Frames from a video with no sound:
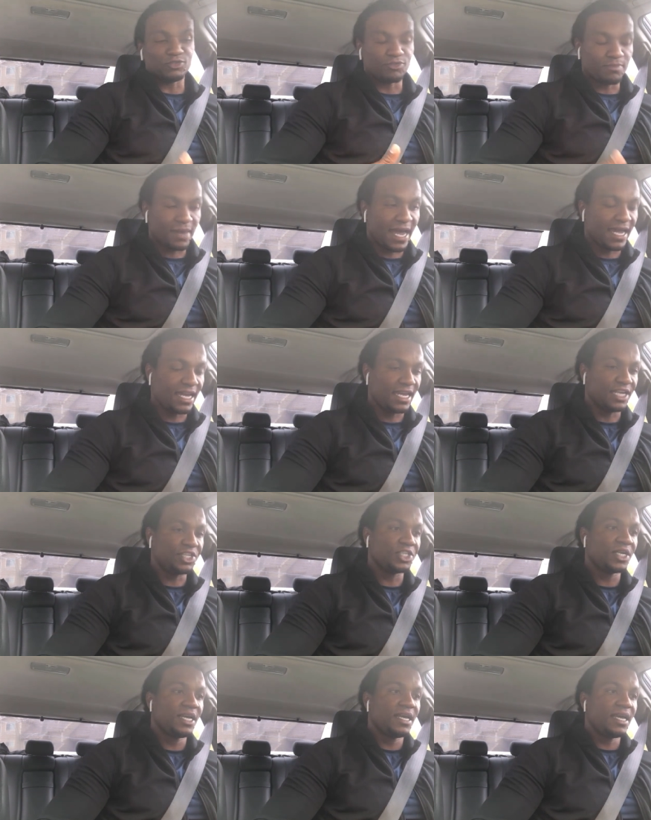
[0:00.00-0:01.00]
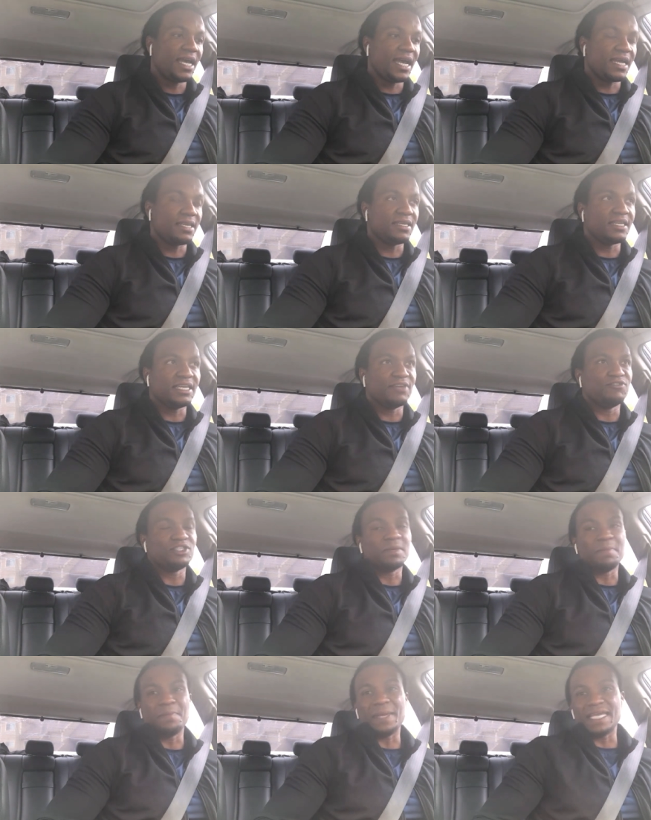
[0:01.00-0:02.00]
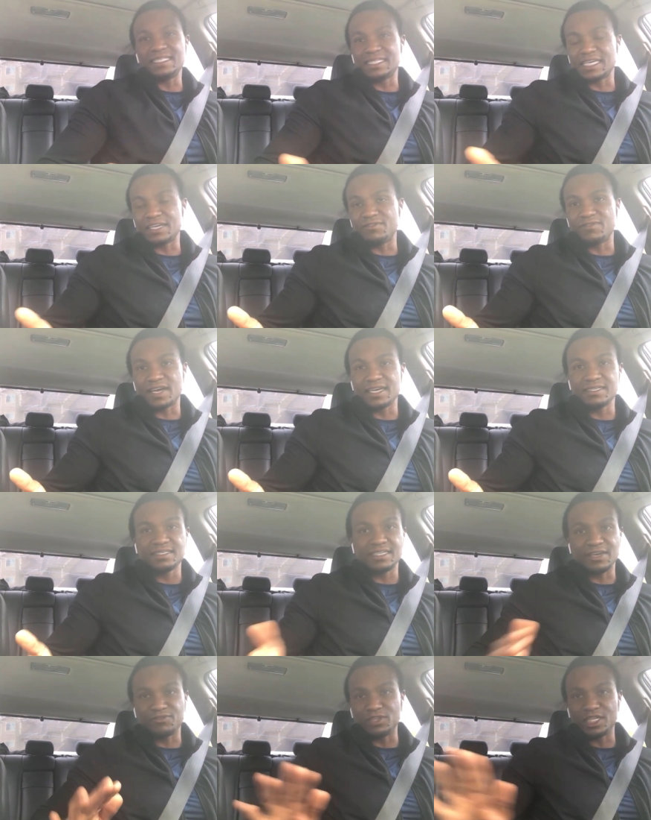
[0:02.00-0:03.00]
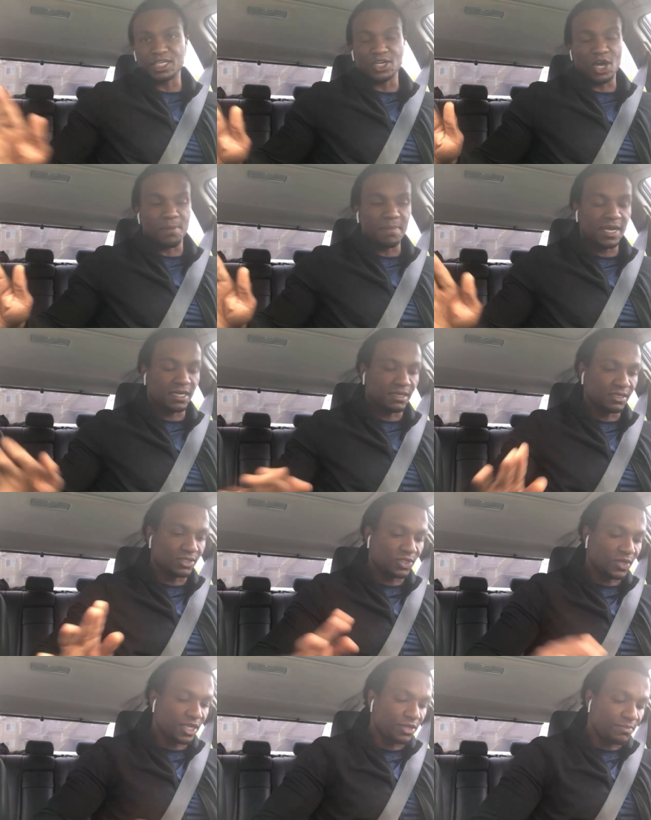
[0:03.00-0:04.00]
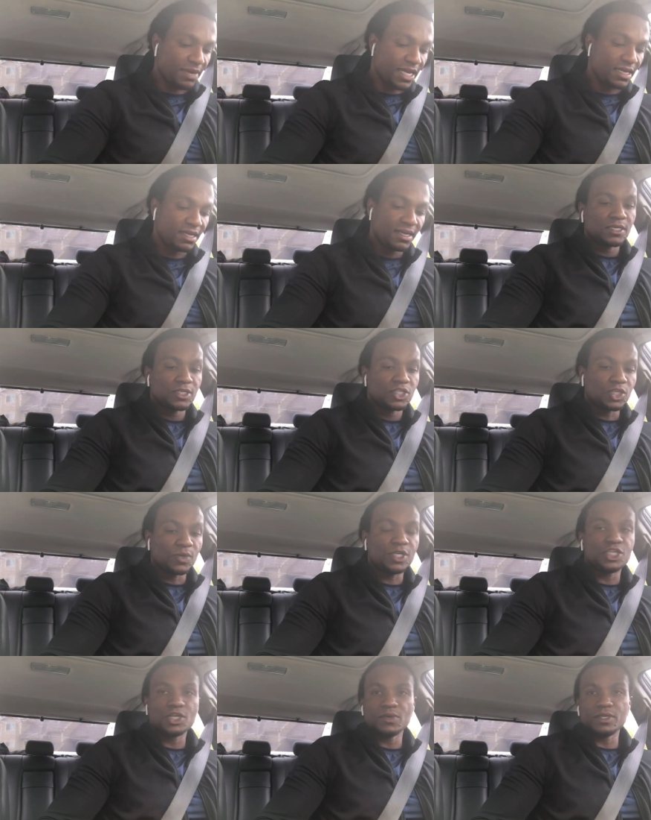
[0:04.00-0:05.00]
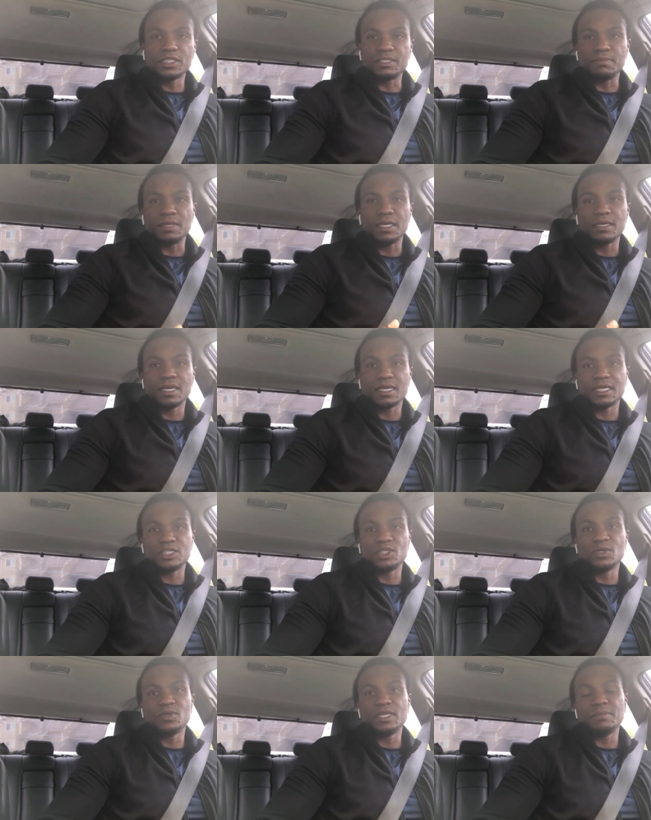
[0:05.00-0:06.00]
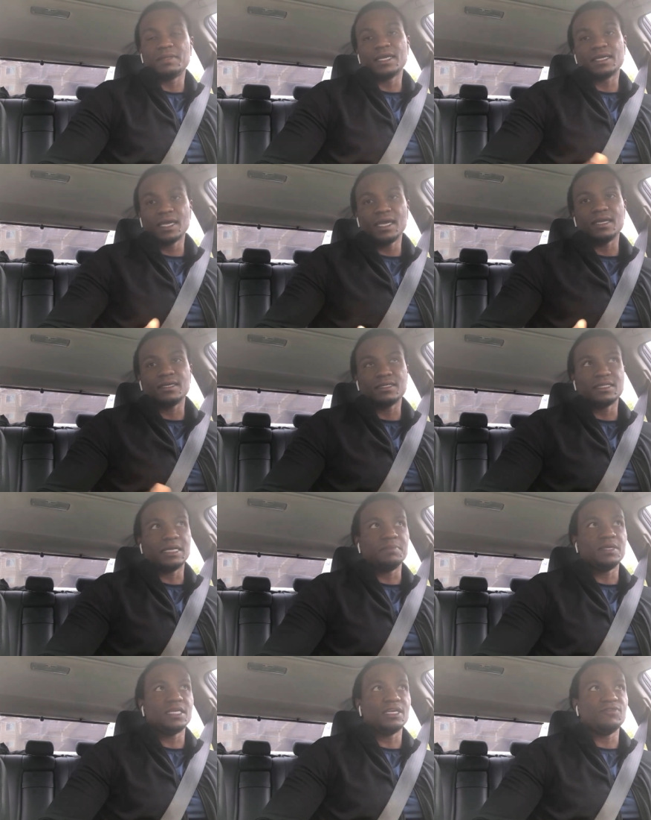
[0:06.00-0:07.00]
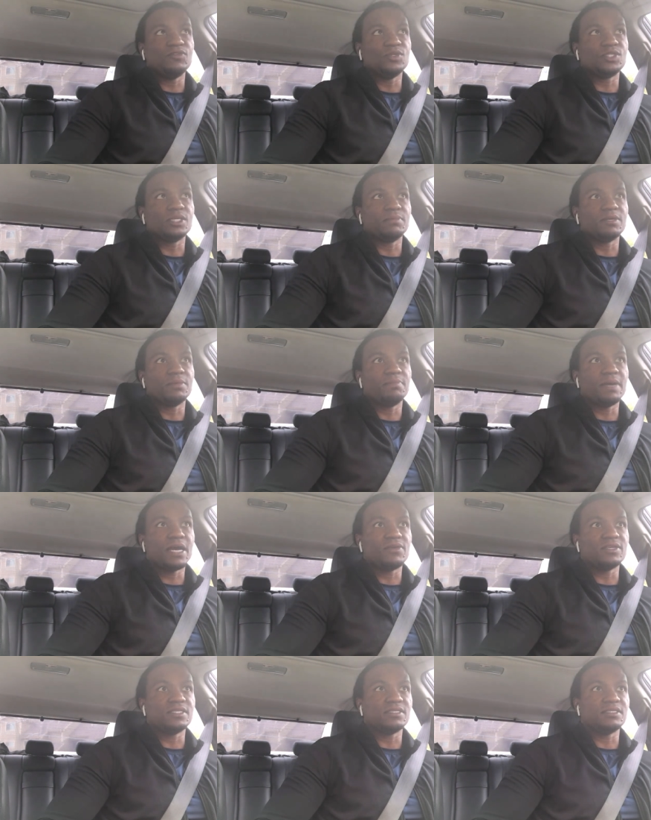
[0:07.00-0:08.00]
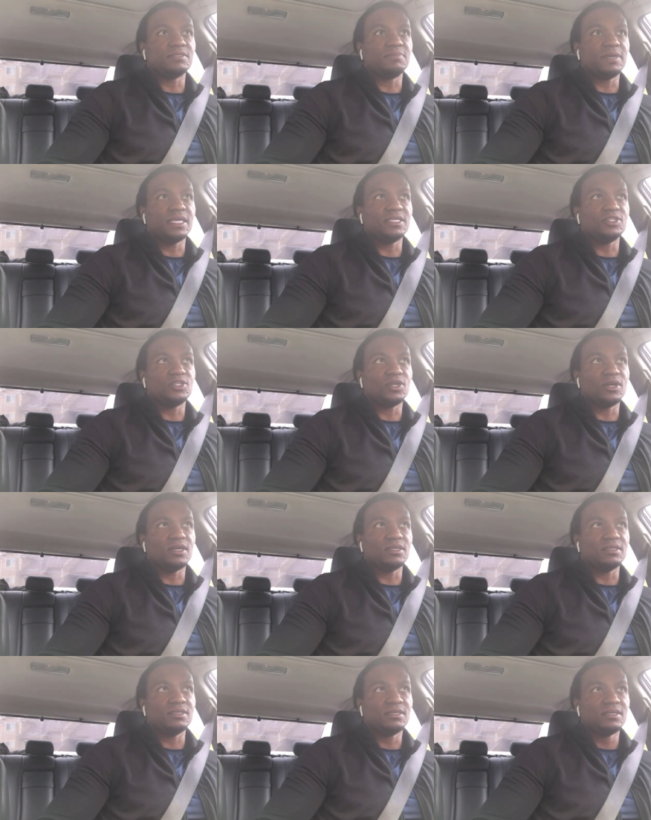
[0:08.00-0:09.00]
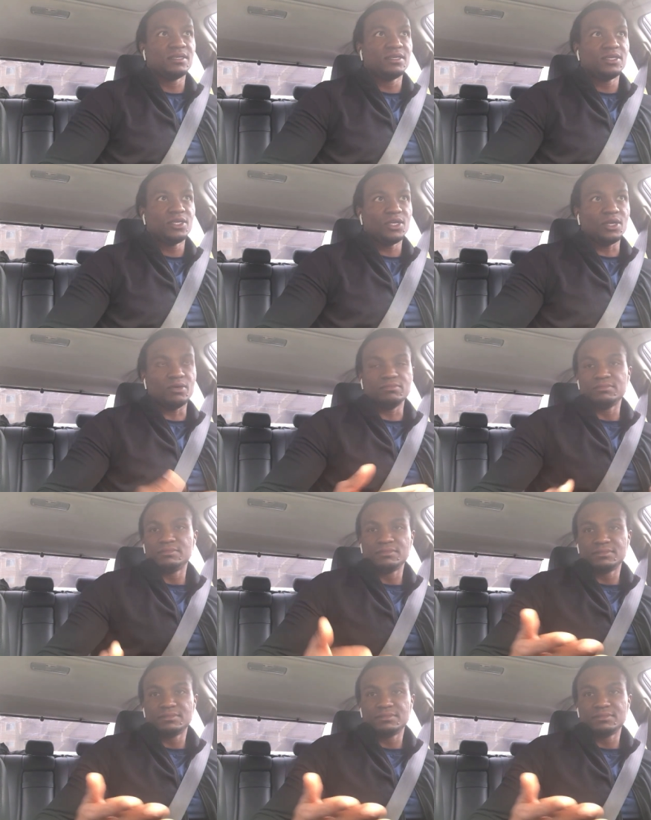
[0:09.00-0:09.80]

for my age and give some basic advice, definitely not medical, to other men. So he showed it to me and I told him like, hey, let me give you some comparisons based on, you know,